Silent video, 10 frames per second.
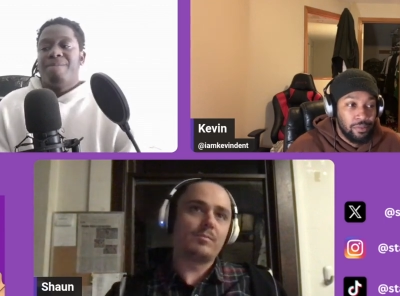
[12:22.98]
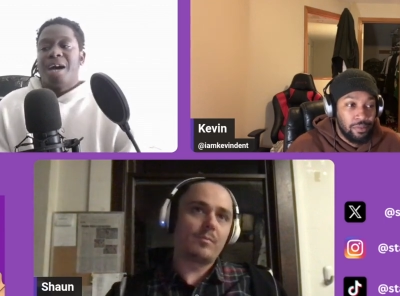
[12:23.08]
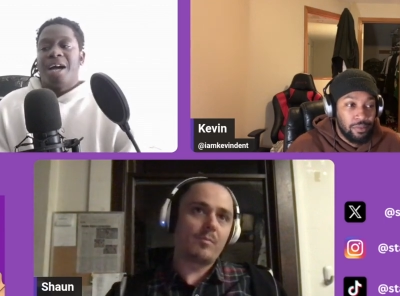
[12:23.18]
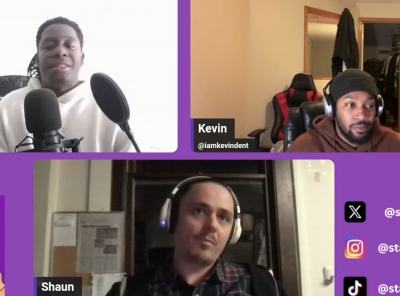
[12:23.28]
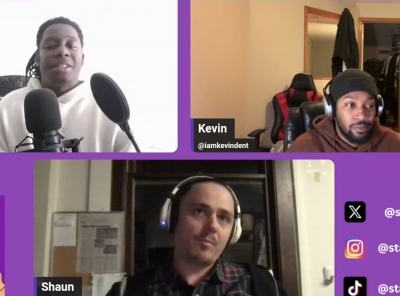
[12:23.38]

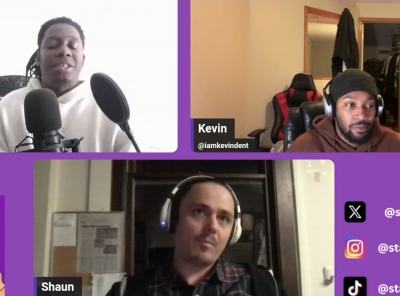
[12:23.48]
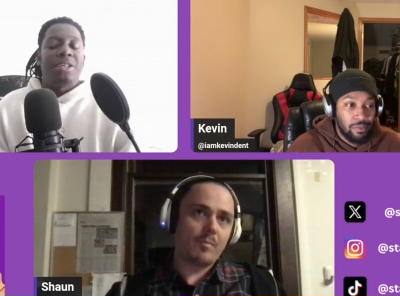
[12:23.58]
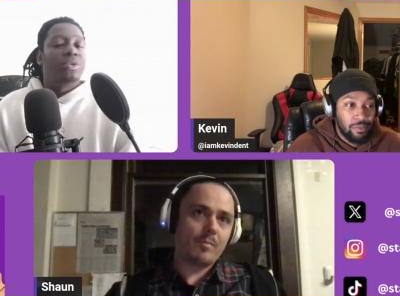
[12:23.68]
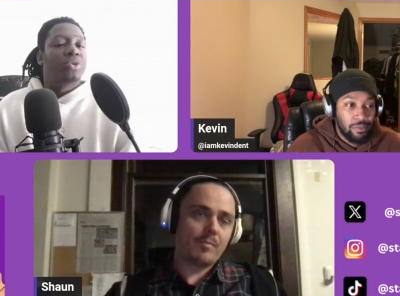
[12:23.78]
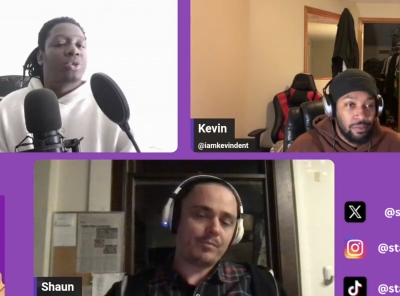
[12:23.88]
Speaker 1: I think the
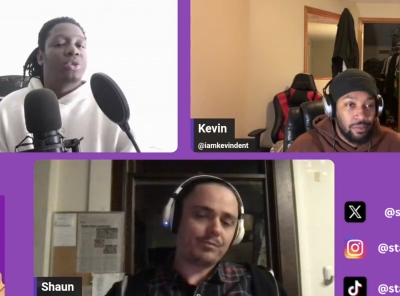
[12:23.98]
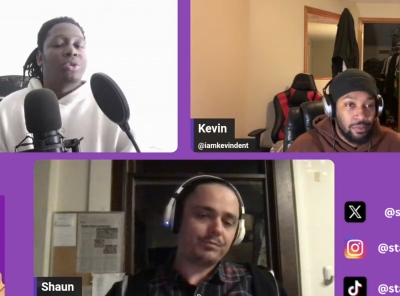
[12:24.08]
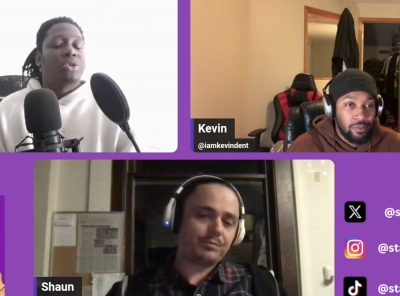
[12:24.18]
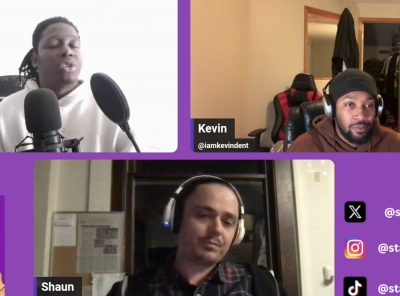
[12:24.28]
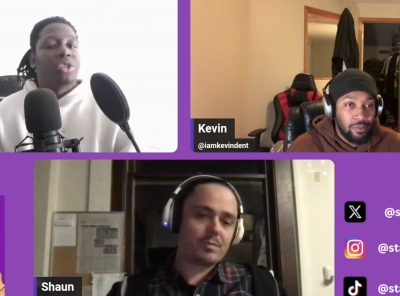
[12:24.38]
Eagles are
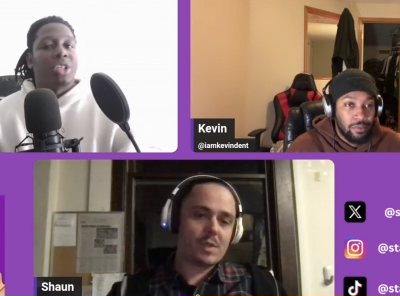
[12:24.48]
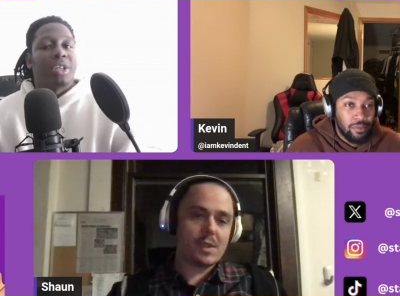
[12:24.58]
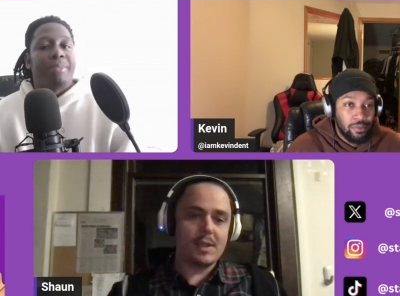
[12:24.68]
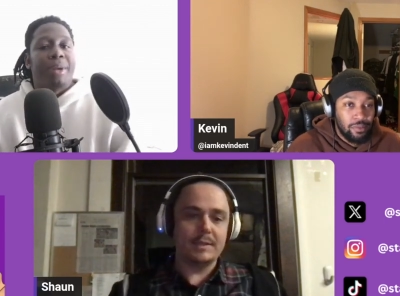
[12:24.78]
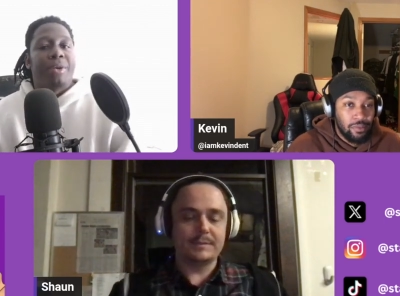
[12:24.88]
gonna just gonna
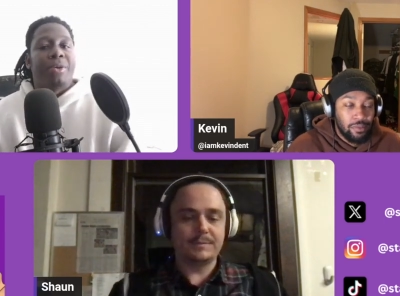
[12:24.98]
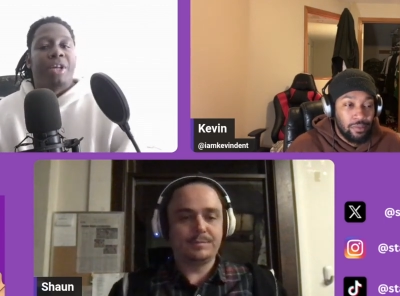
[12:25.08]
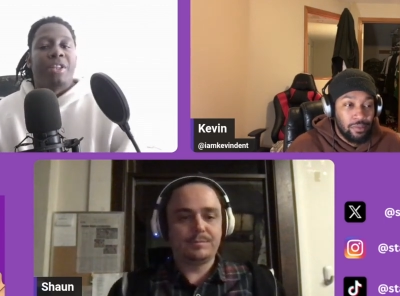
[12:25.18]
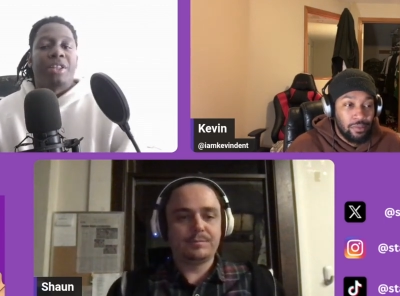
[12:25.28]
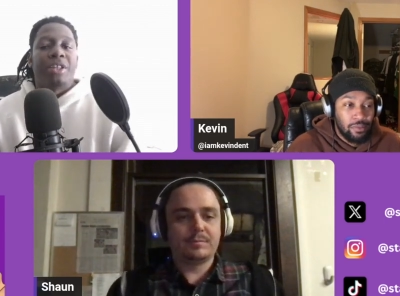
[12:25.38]
get better, and
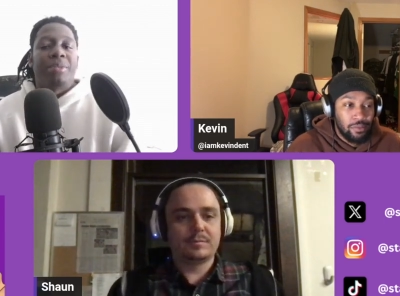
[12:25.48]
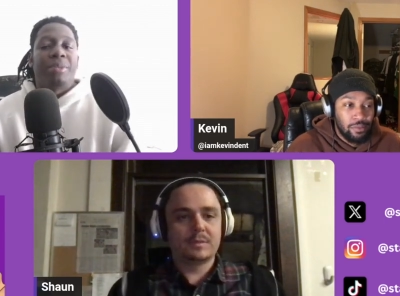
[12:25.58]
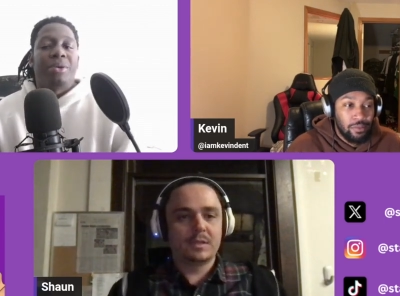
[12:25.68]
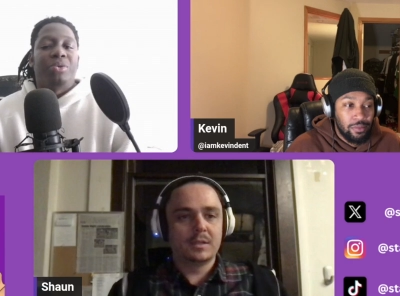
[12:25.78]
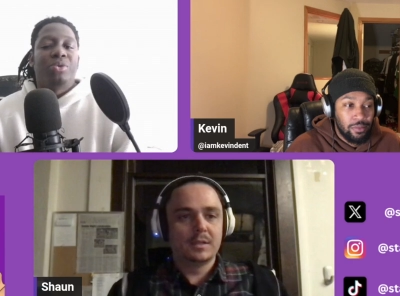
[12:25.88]
I think the
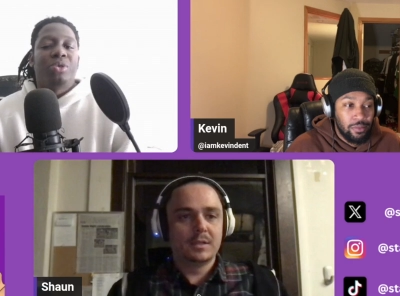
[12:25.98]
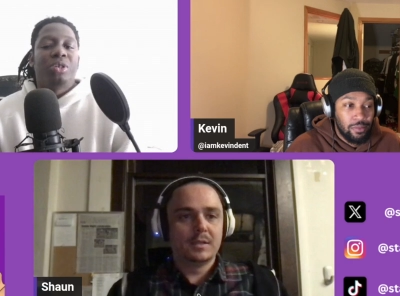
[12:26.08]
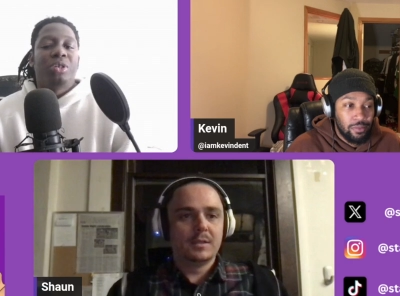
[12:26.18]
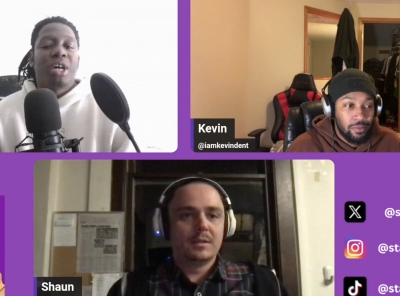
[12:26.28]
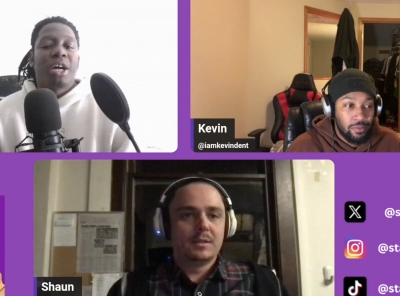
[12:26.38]
Commanders are
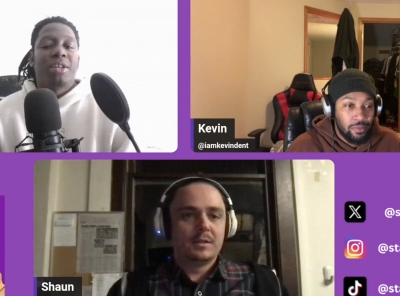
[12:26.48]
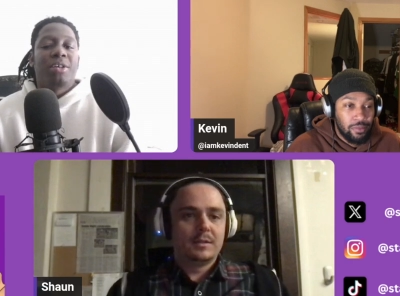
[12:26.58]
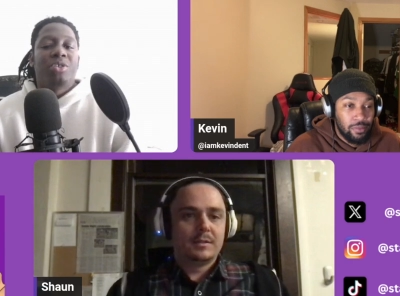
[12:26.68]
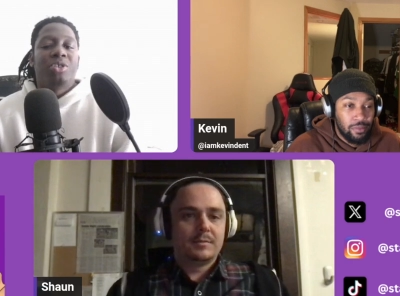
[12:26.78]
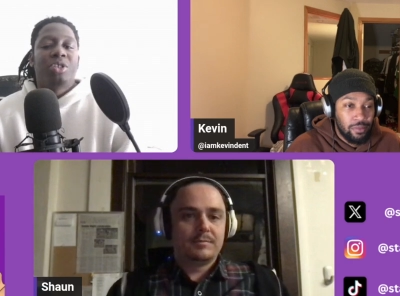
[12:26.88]
gonna kind
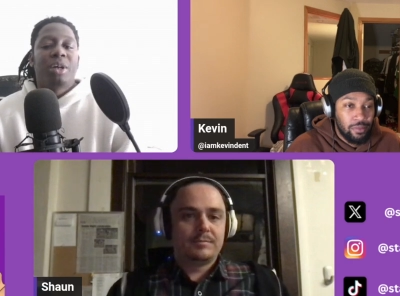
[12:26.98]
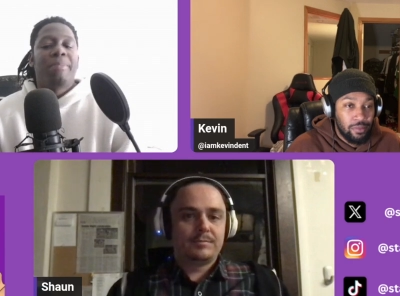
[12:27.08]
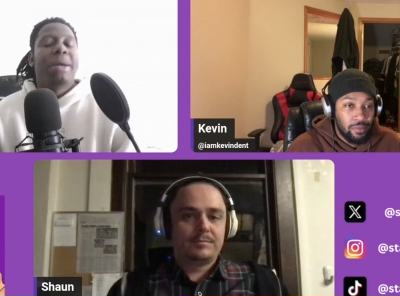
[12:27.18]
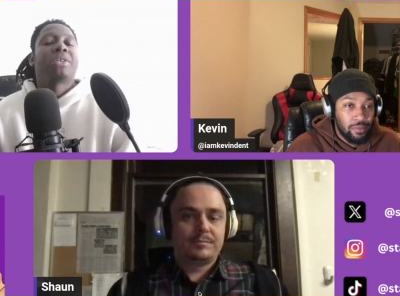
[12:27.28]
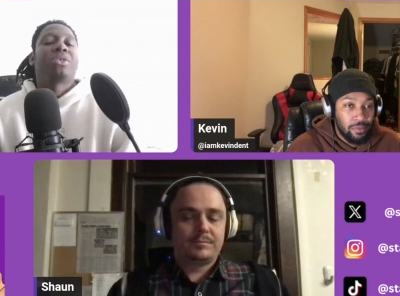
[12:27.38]
of just
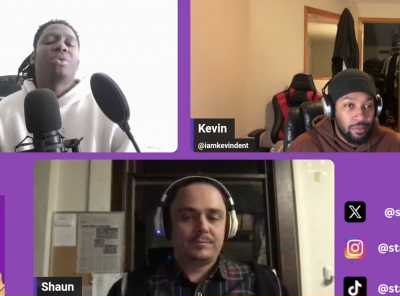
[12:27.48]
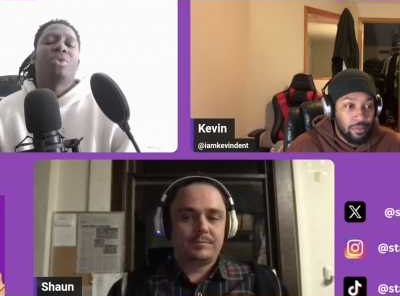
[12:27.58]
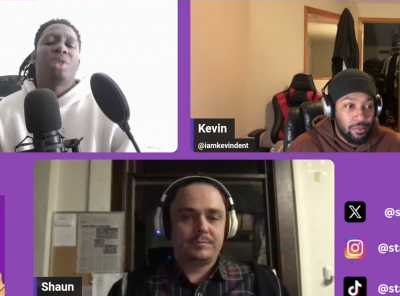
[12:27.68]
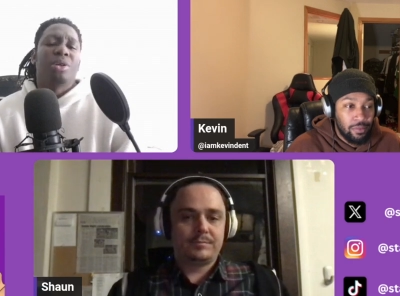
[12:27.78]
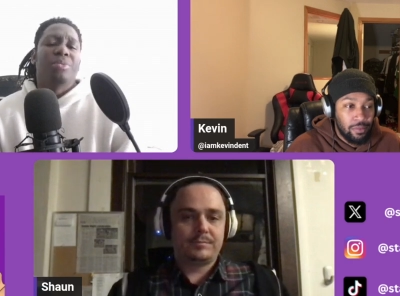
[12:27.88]
come back to
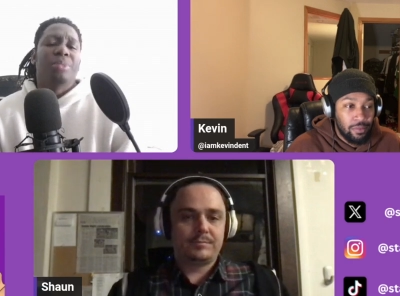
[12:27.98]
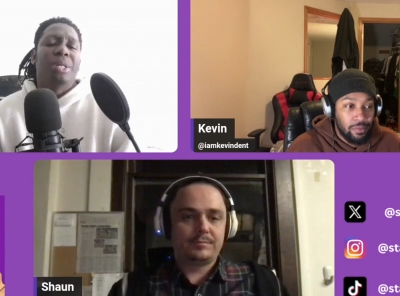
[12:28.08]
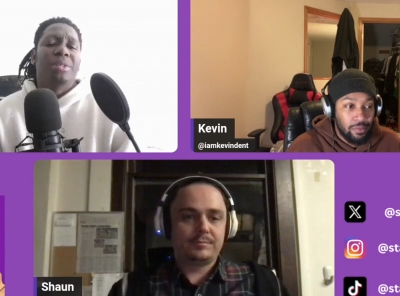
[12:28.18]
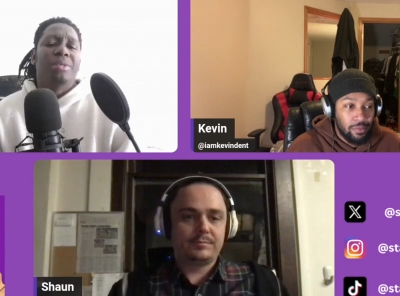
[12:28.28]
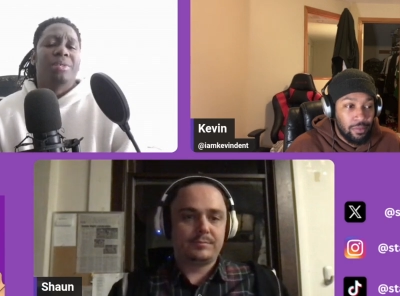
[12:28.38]
earth a little
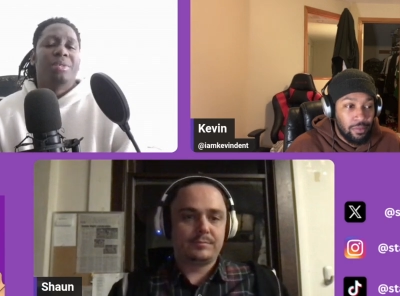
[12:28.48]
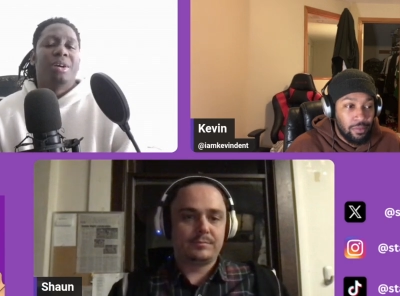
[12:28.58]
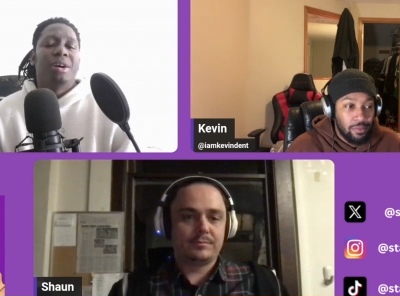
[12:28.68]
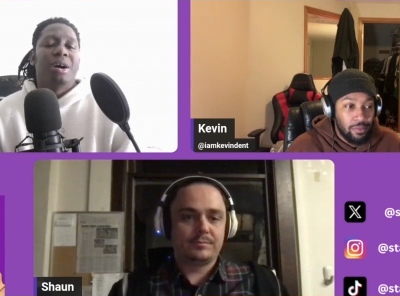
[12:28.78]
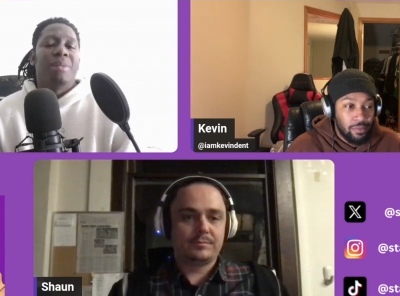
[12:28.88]
bit.
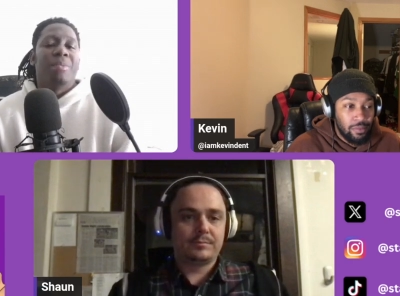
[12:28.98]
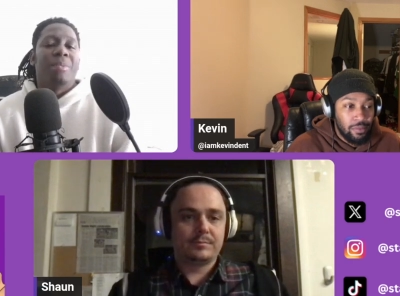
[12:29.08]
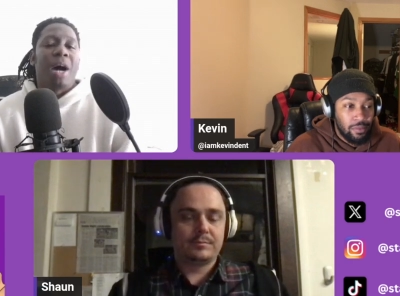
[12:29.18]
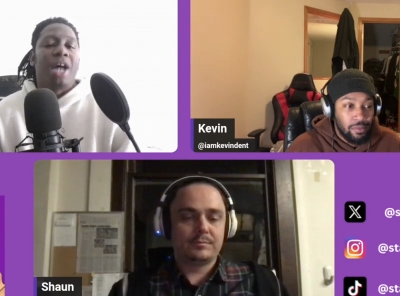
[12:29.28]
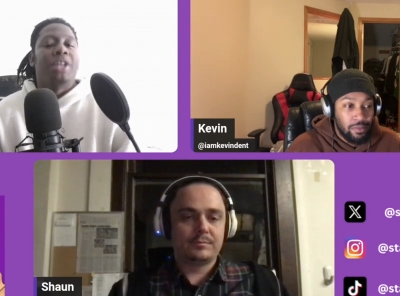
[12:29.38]

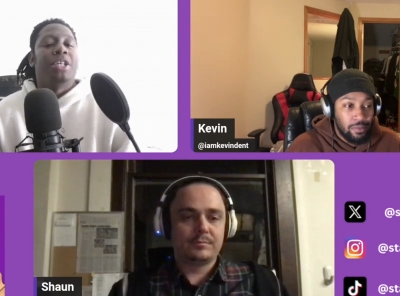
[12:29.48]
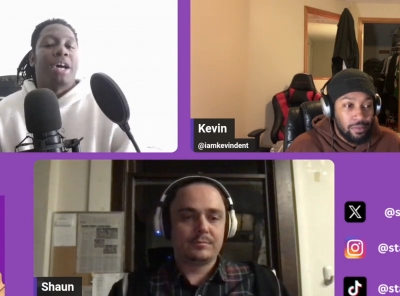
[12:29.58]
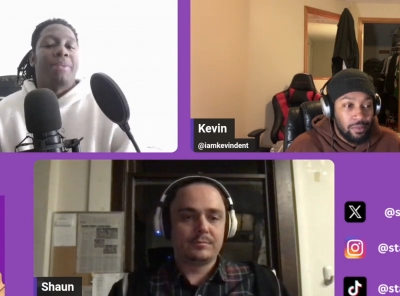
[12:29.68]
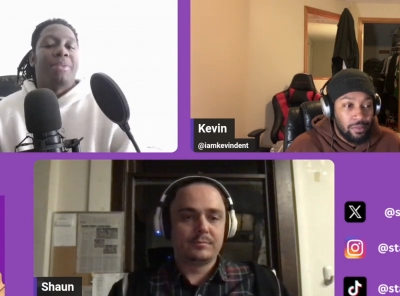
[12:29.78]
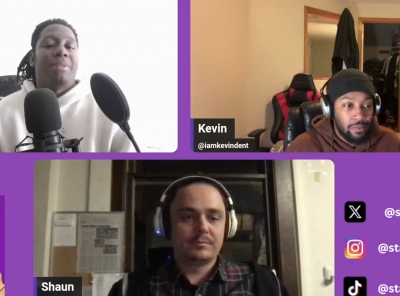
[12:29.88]
Um, I did
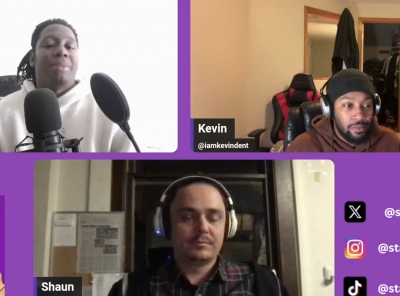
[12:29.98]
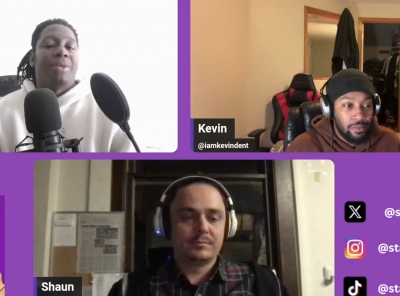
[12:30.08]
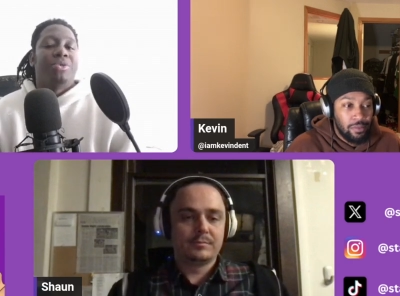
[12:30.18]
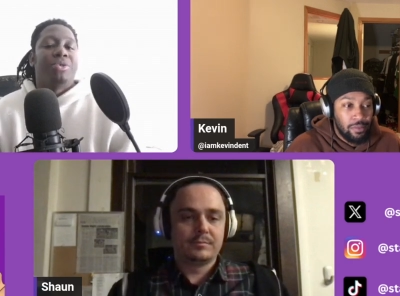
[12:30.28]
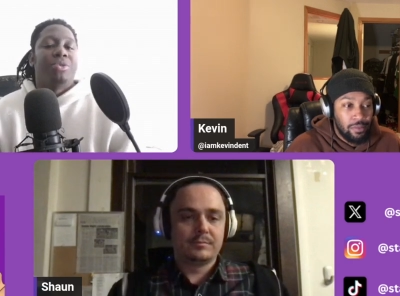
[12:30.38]
have the
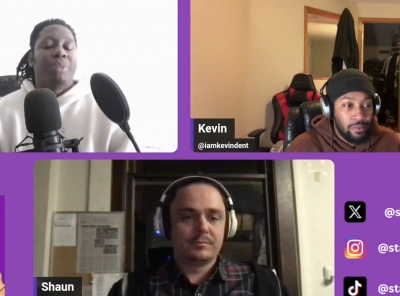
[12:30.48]
Commanders